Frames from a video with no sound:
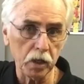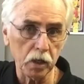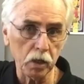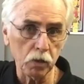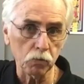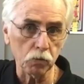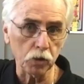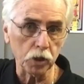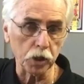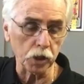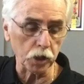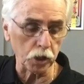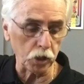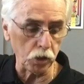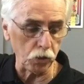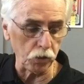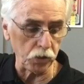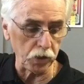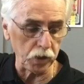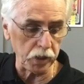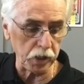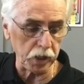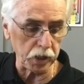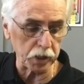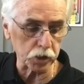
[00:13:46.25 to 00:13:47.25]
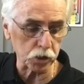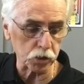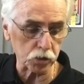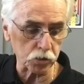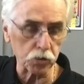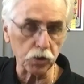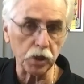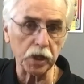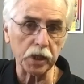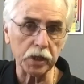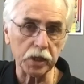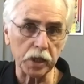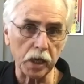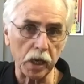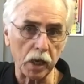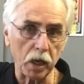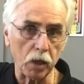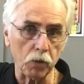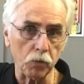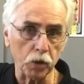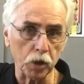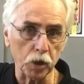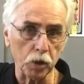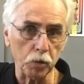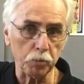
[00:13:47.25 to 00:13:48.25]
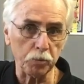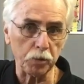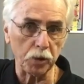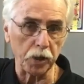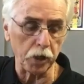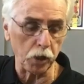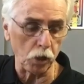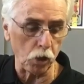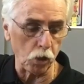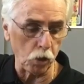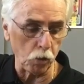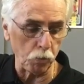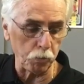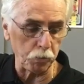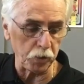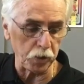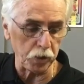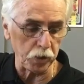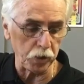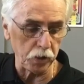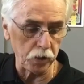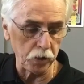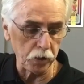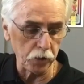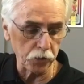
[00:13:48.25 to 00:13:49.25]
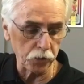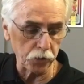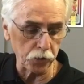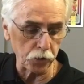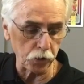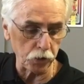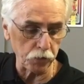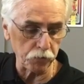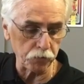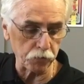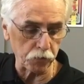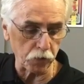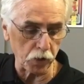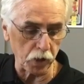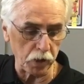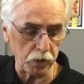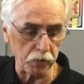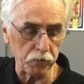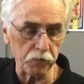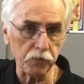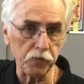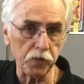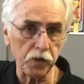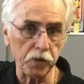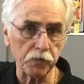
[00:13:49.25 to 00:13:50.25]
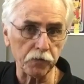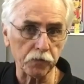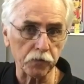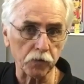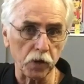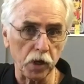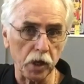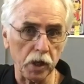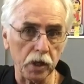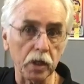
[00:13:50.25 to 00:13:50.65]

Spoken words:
We're going to go to the next string down. We're going to play open, 3rd fret, 5th fret.